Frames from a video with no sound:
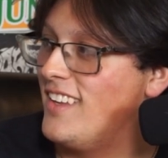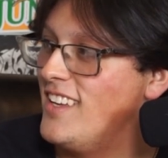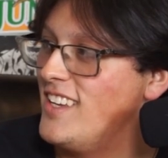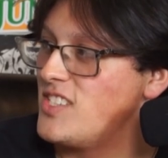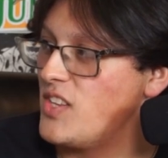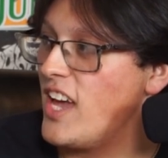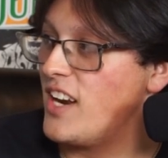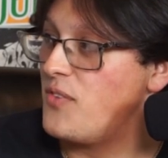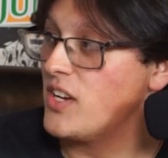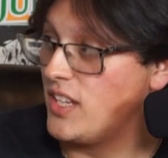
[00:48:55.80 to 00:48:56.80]
So they had a
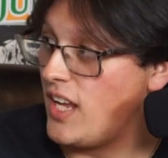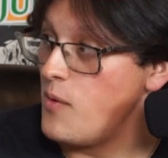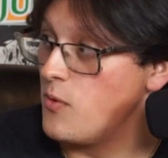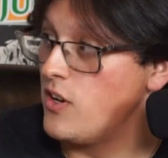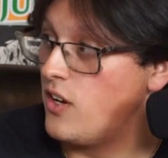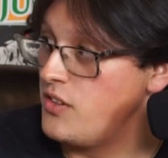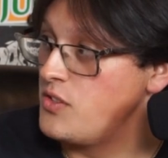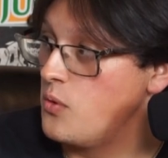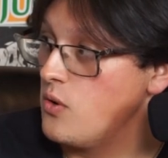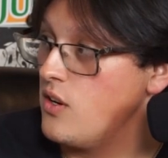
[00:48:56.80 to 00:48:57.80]
fucking camera on the
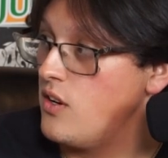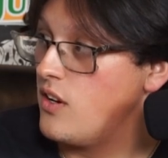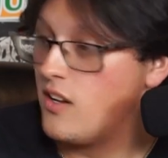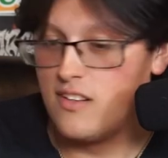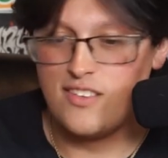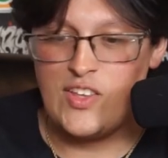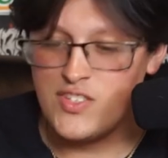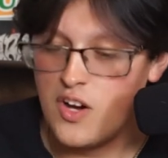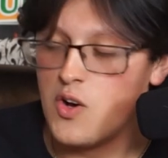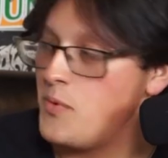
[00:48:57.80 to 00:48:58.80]
door. They saw
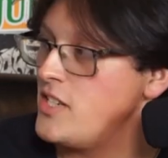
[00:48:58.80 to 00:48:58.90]
her bitch